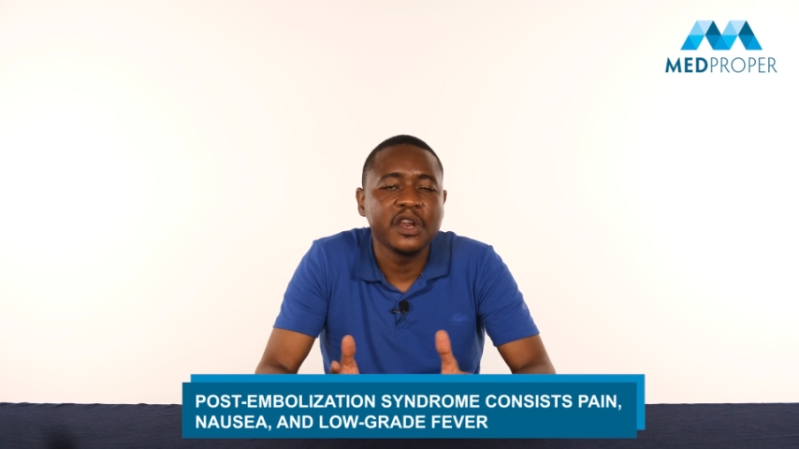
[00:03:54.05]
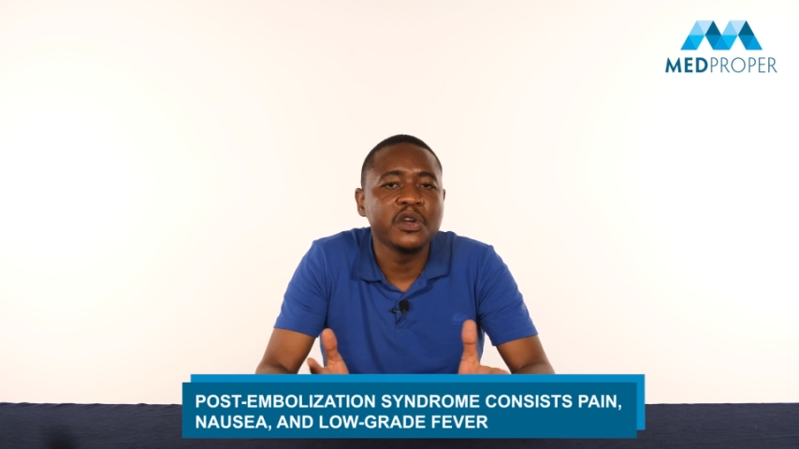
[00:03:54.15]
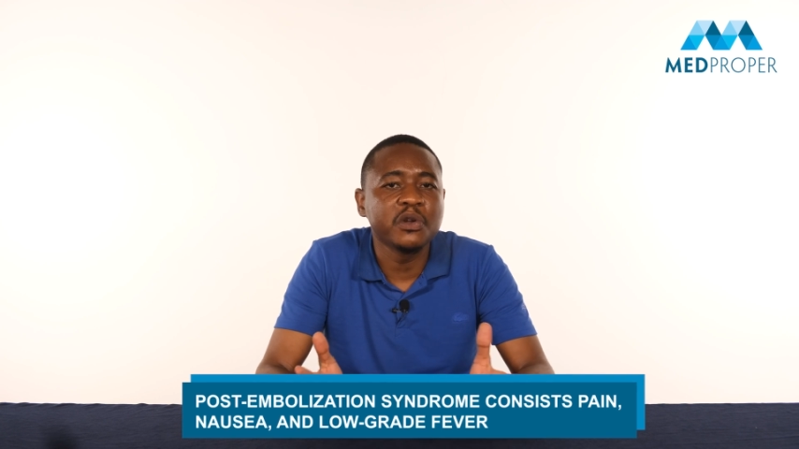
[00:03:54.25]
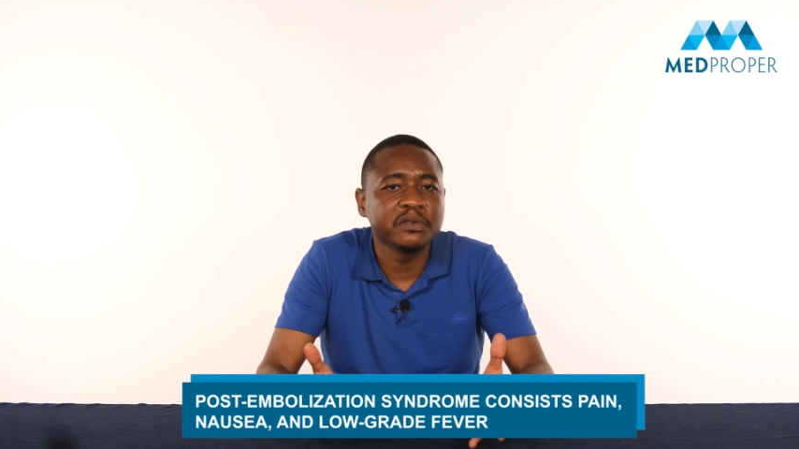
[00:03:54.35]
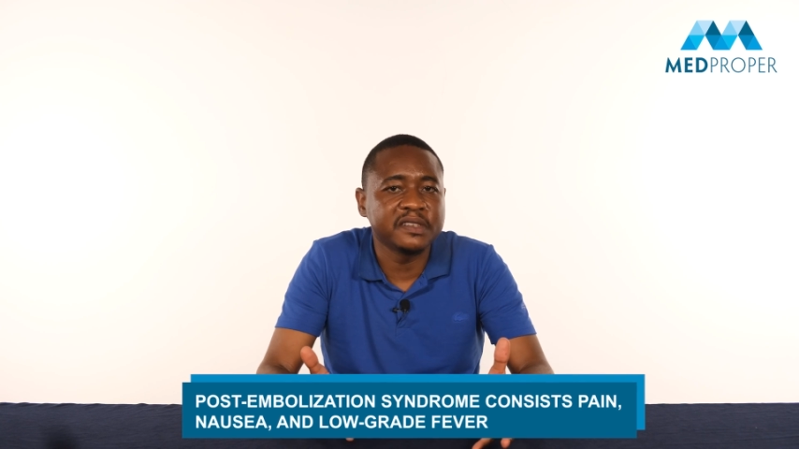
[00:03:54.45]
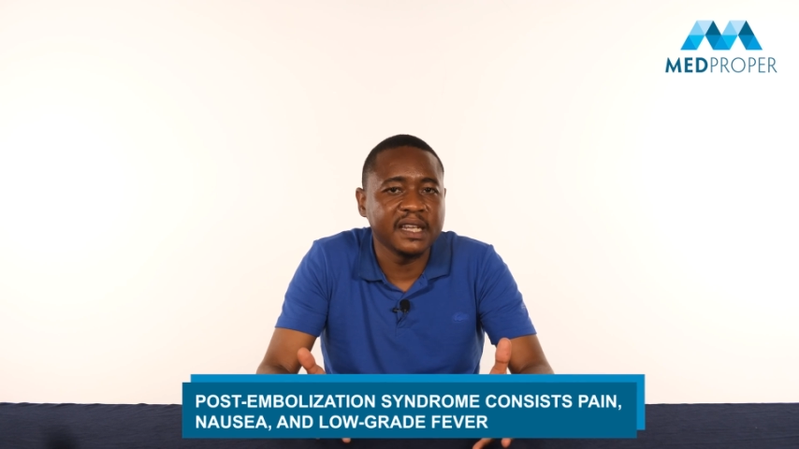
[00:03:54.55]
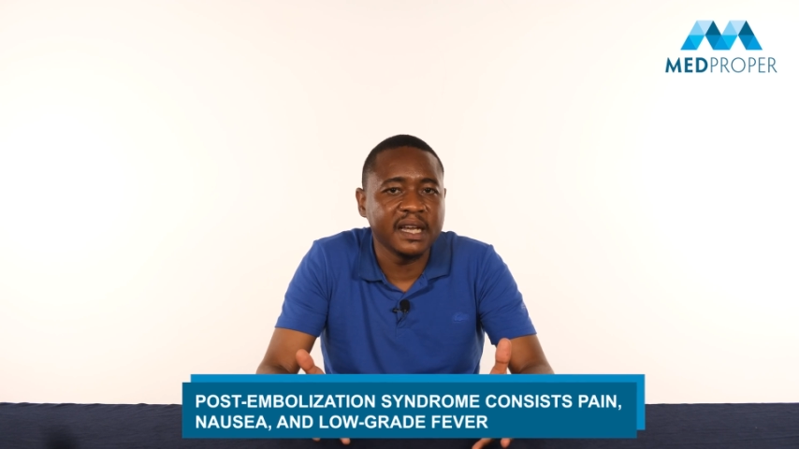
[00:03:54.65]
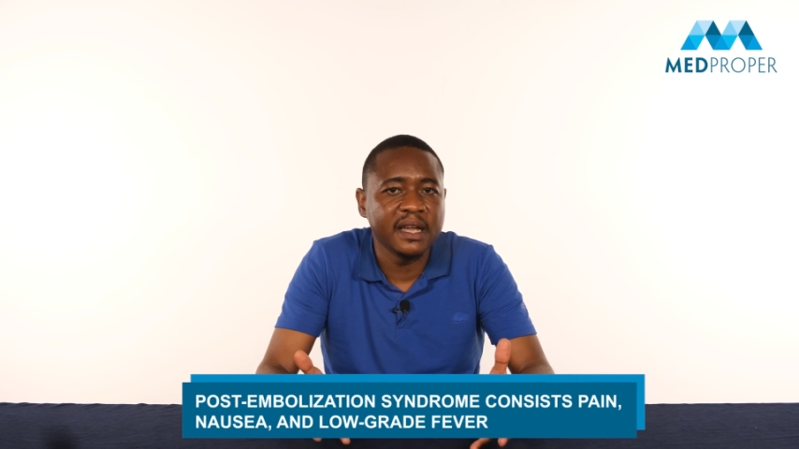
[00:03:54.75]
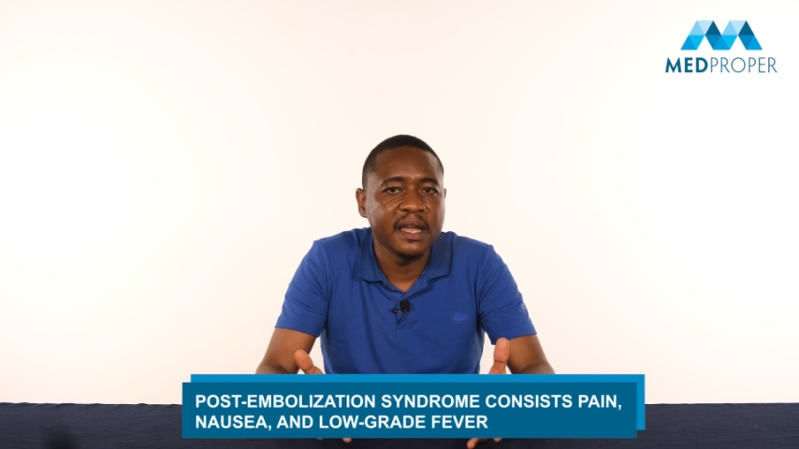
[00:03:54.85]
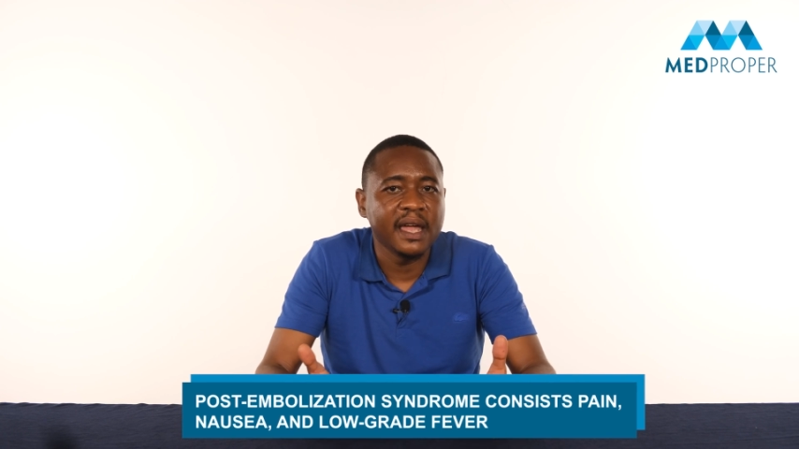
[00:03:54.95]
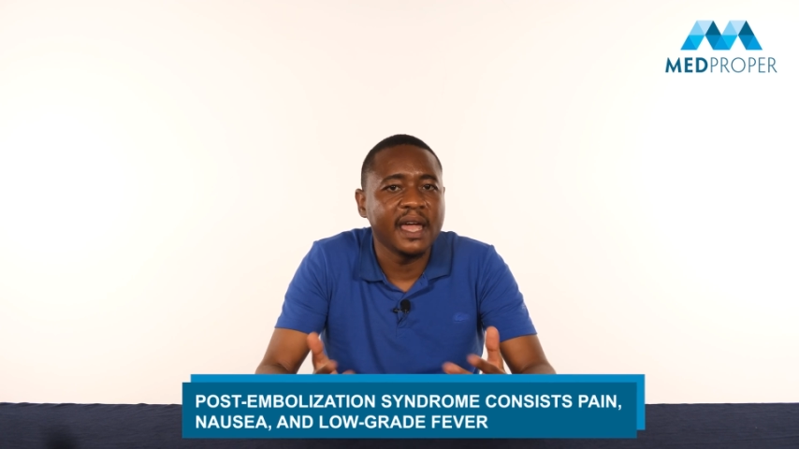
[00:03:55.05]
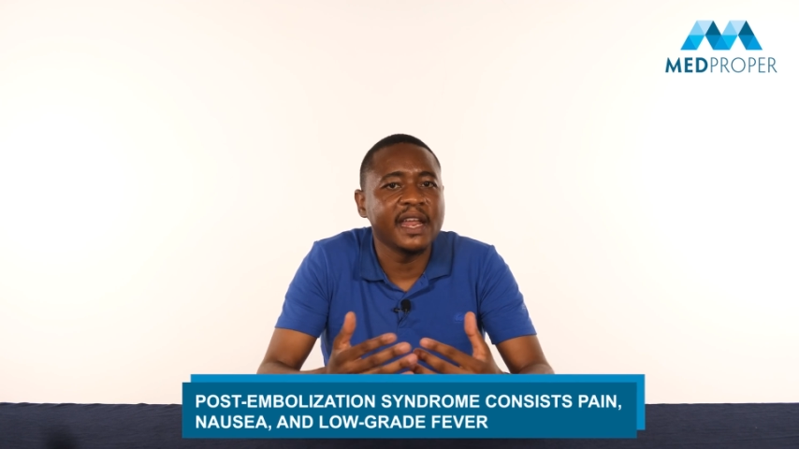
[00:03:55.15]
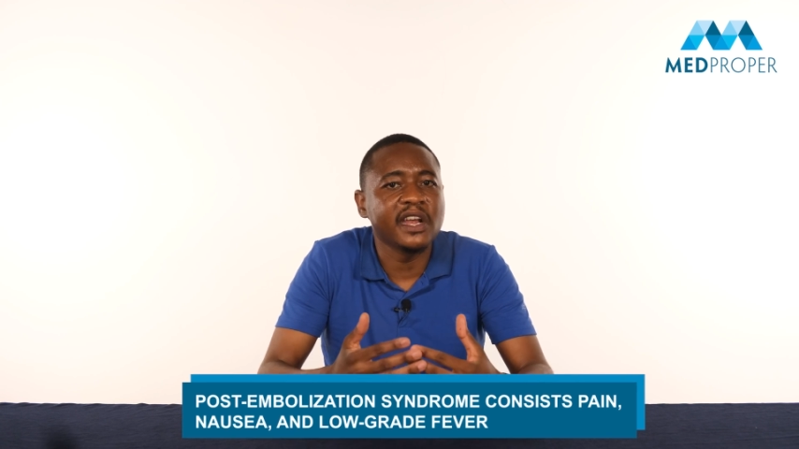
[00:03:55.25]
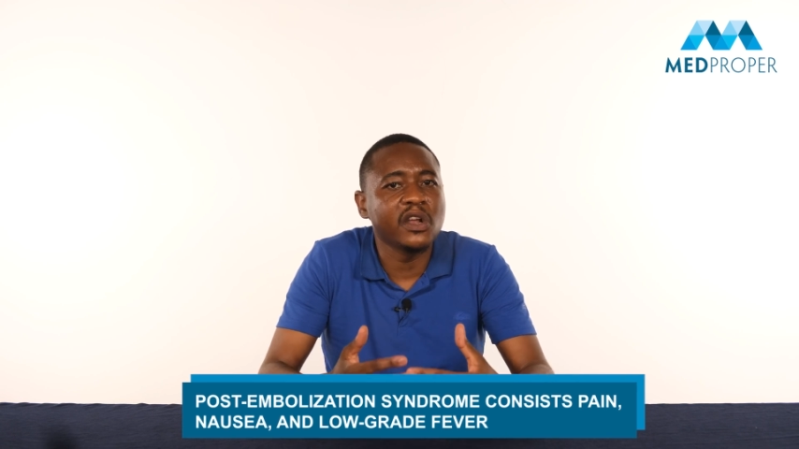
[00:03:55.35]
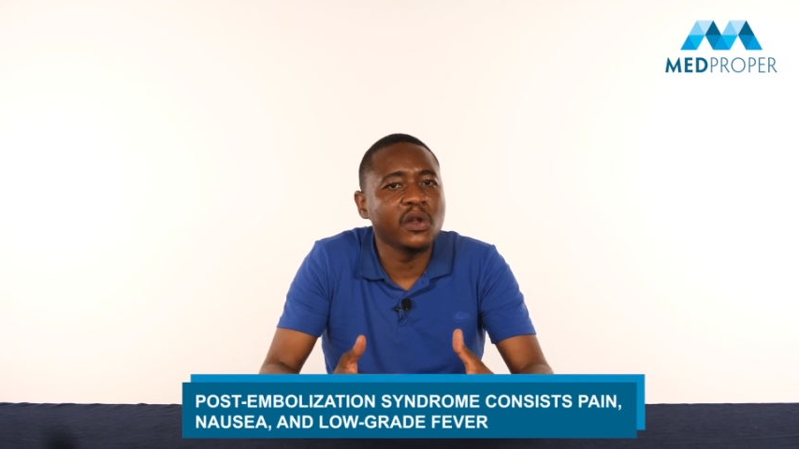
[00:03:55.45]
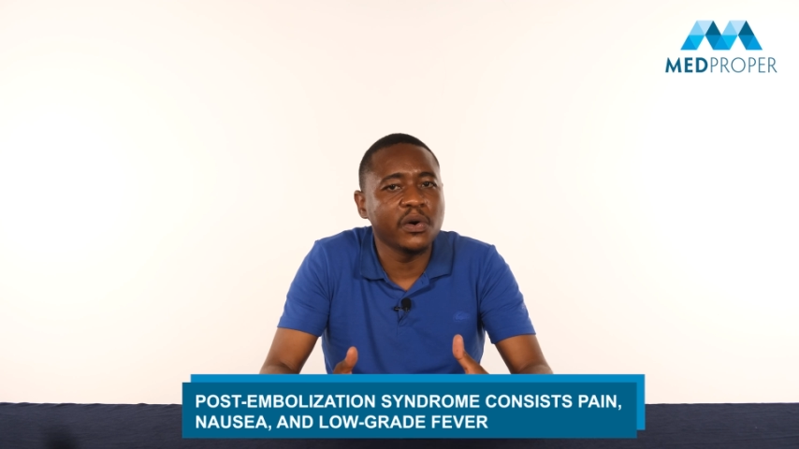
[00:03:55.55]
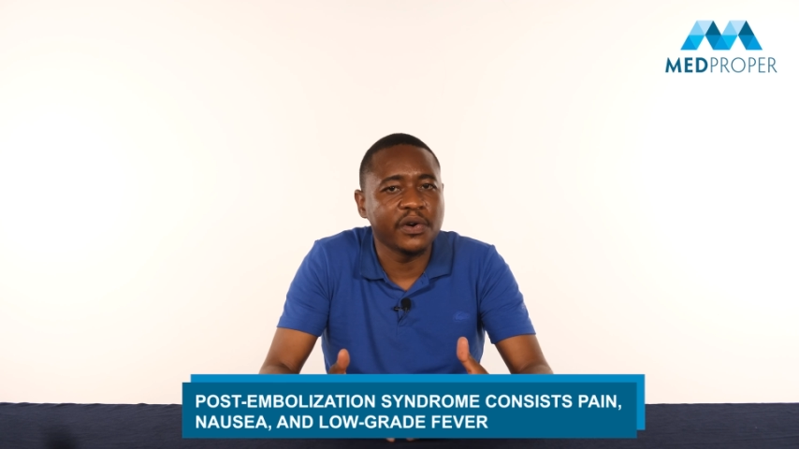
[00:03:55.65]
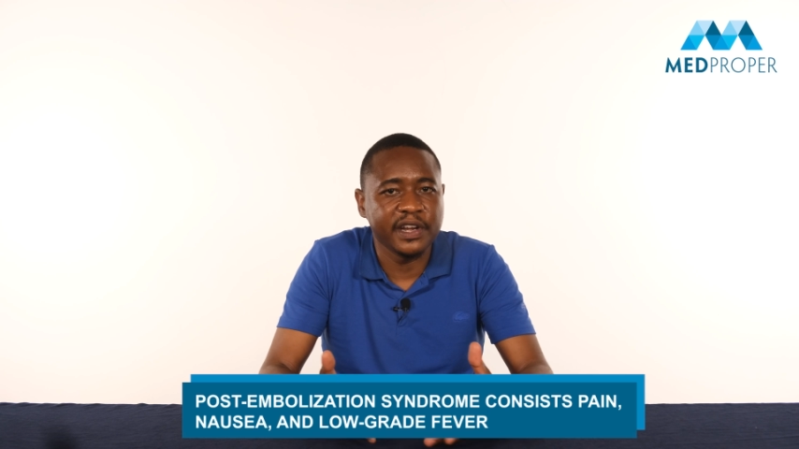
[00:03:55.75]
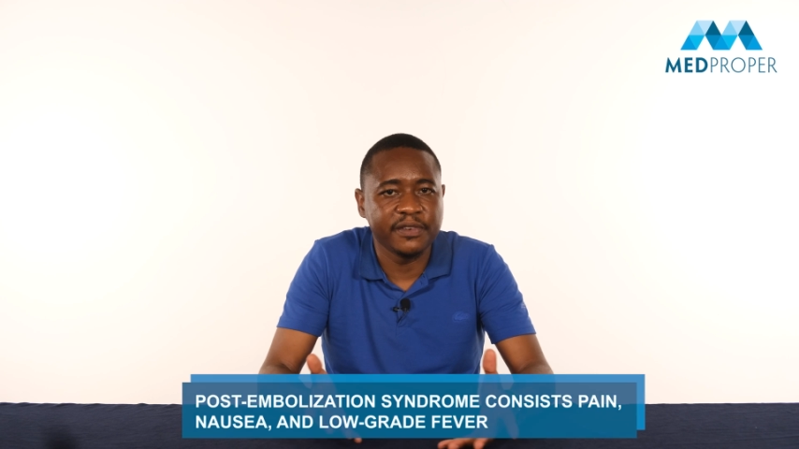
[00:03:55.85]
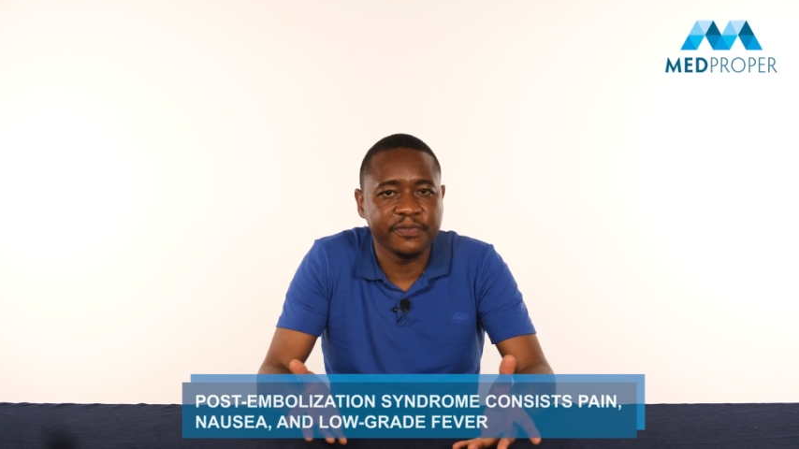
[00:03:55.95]
nausea, and
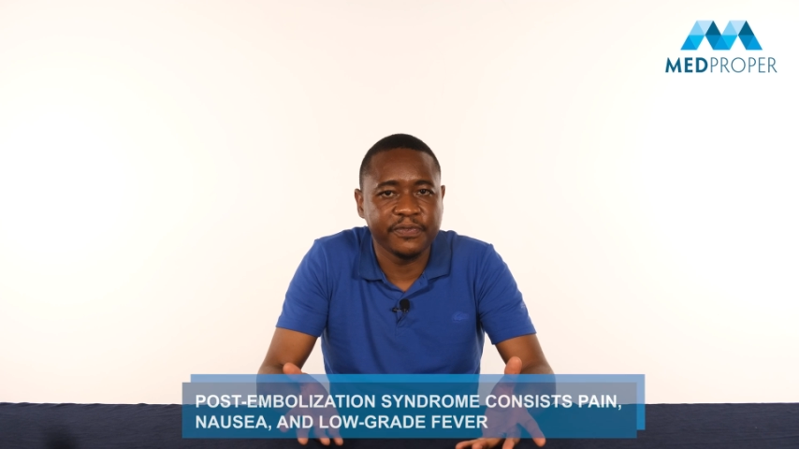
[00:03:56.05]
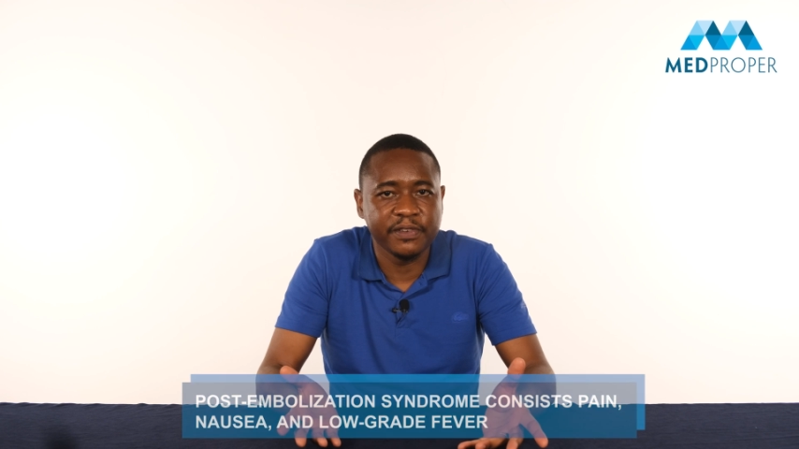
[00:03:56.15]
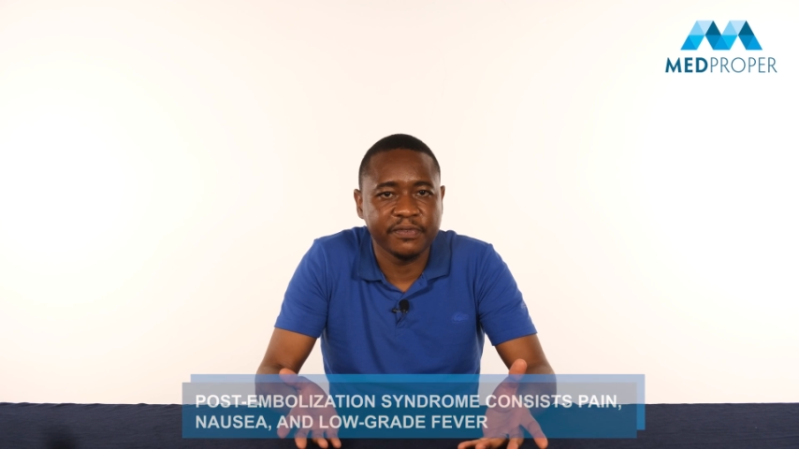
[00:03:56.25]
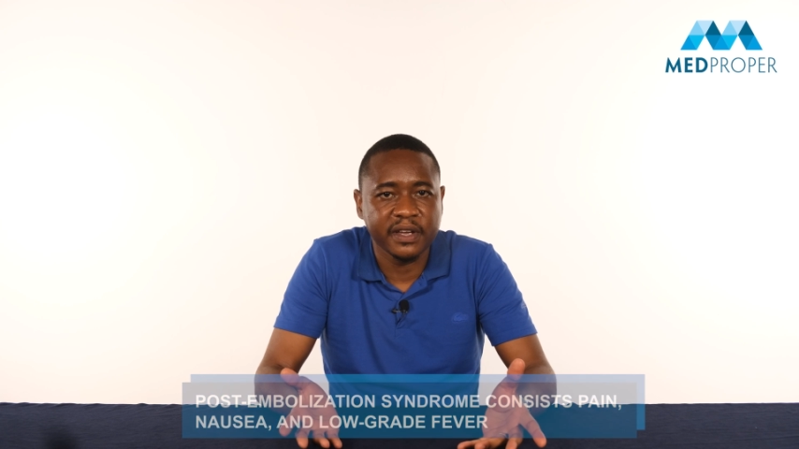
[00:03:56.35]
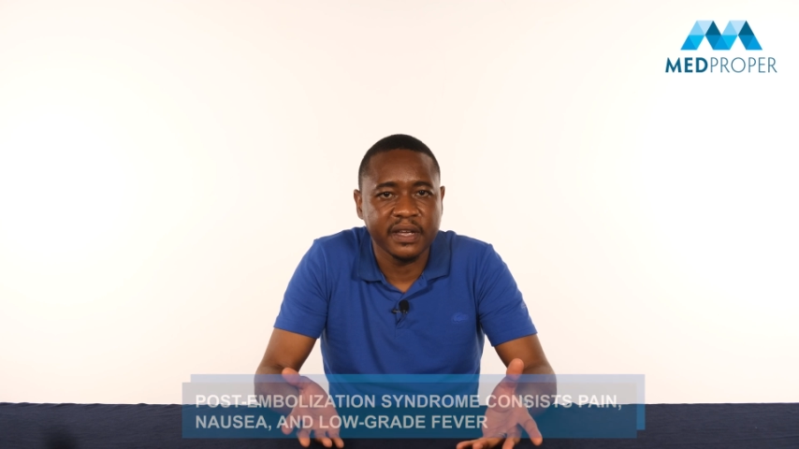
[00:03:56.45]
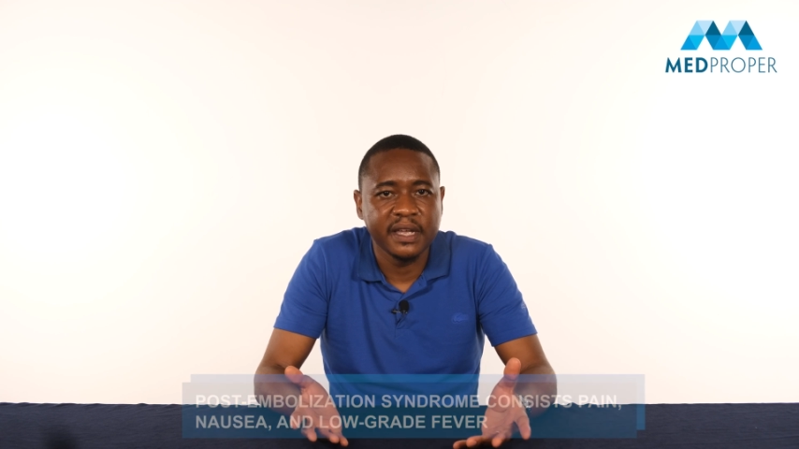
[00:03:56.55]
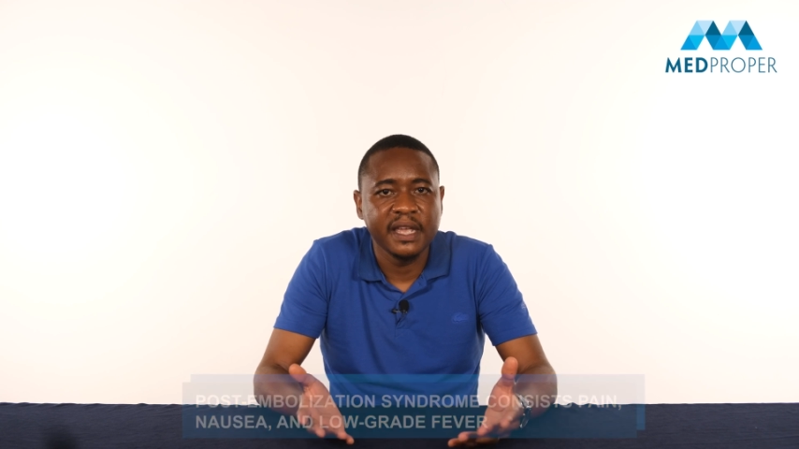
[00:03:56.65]
low-grade fever,